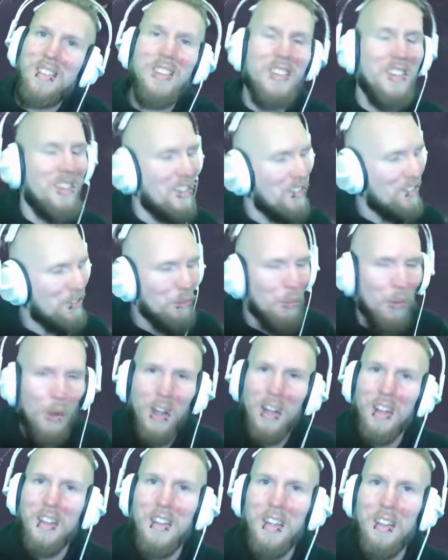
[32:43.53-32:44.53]
just
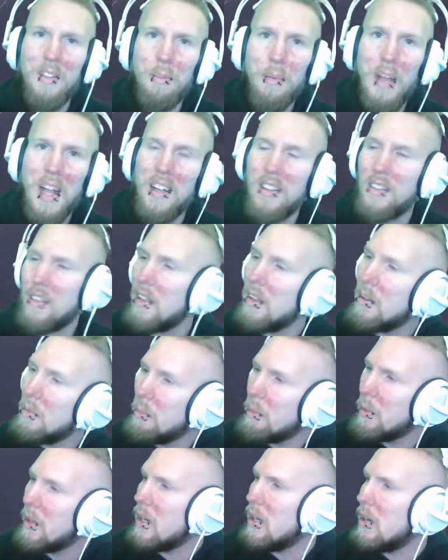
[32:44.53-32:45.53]
walk on this path,
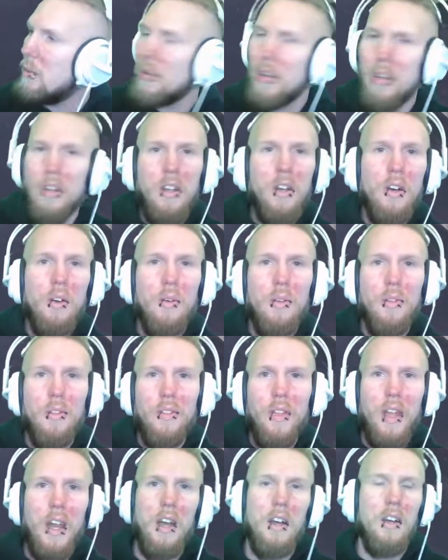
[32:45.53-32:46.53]
but I want to go
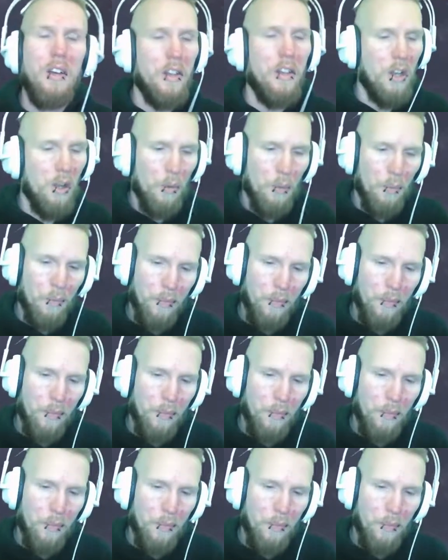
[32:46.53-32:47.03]
there. Nope.